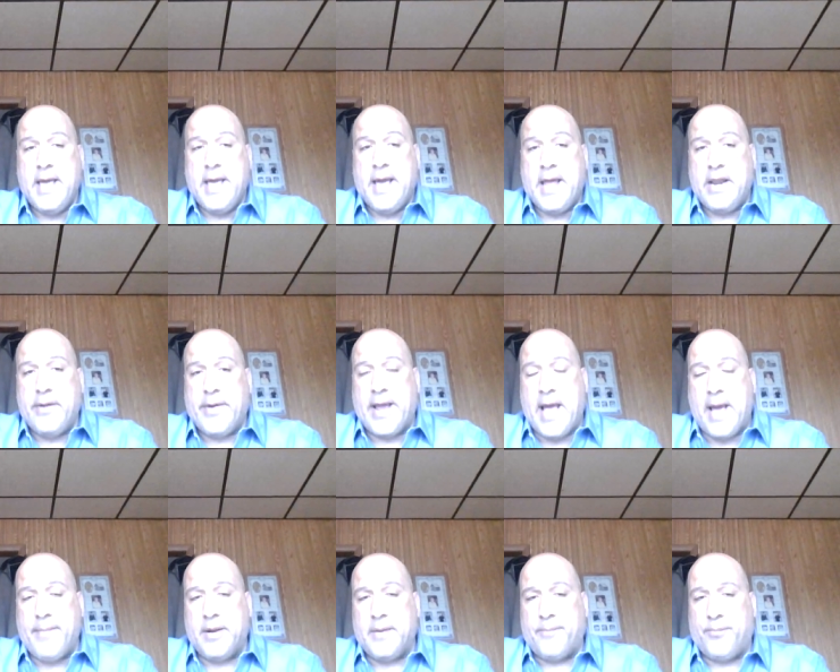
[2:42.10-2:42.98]
anyway,
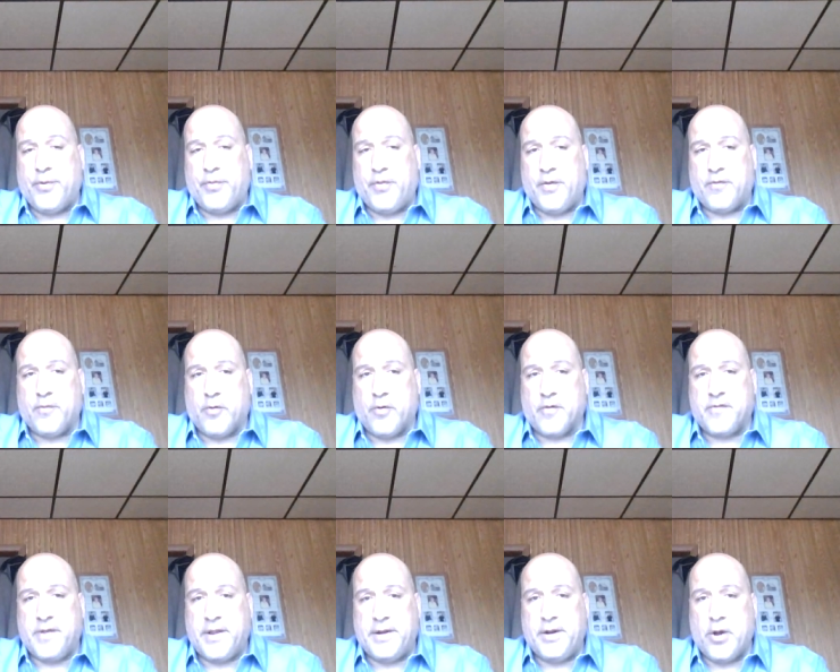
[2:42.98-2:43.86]
I'm going to put this
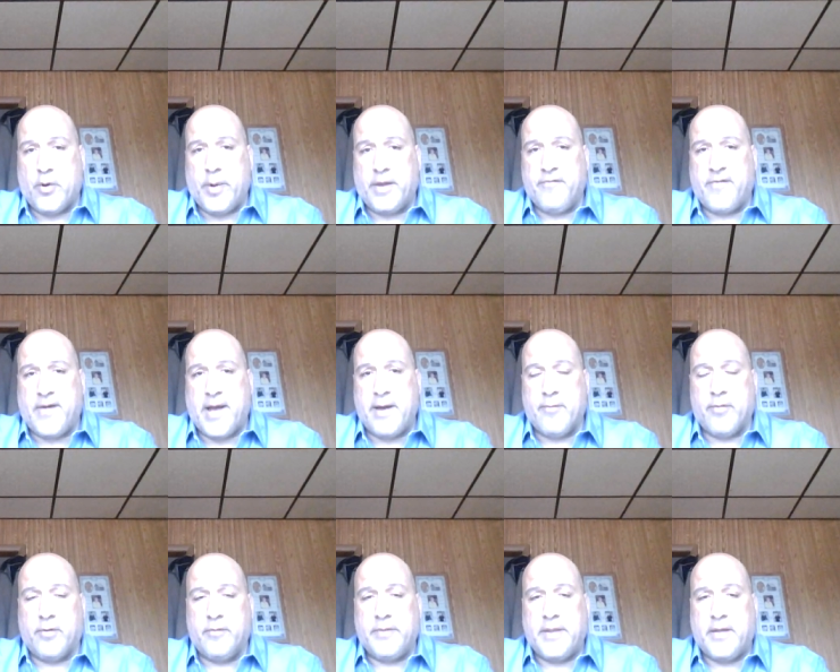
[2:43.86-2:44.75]
horse in going
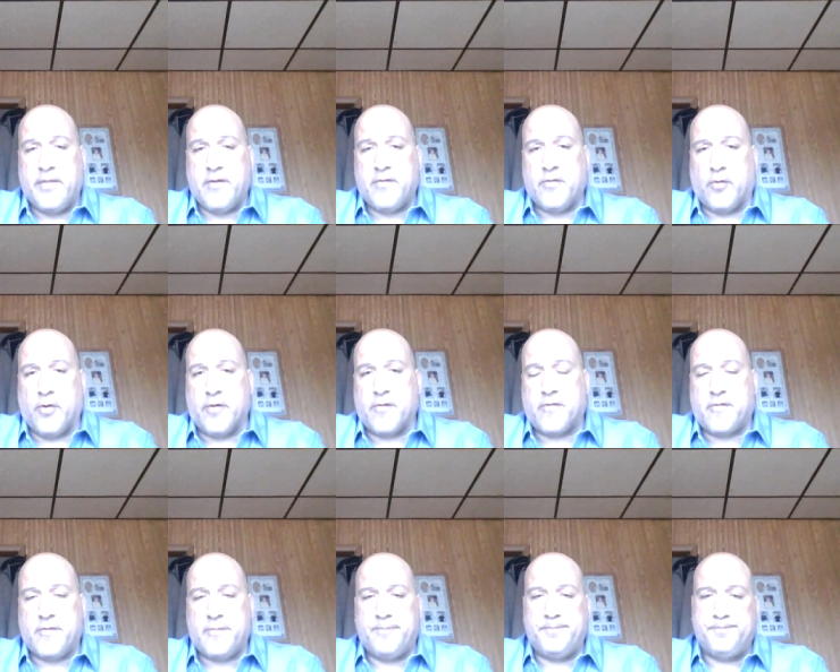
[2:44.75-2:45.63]
viral. Now, this
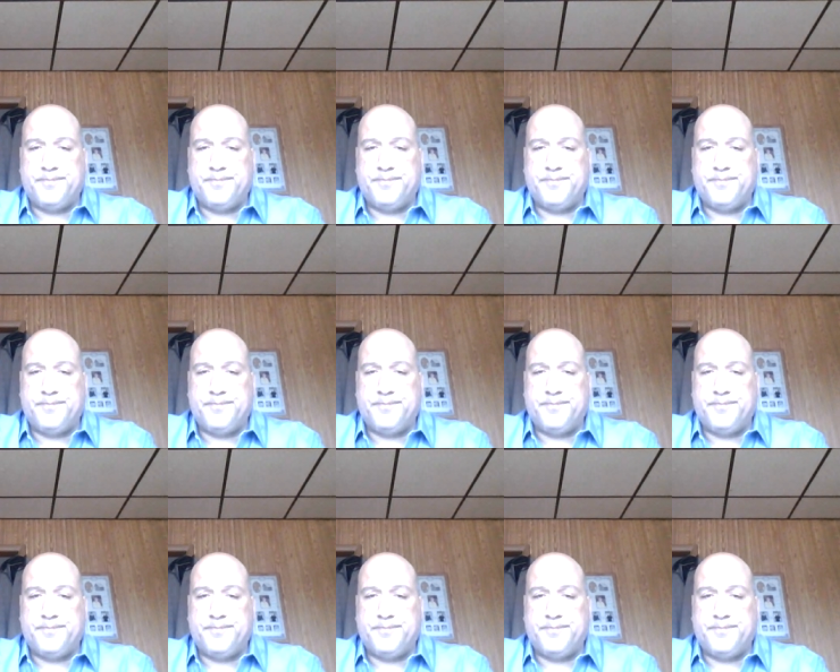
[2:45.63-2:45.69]
horse,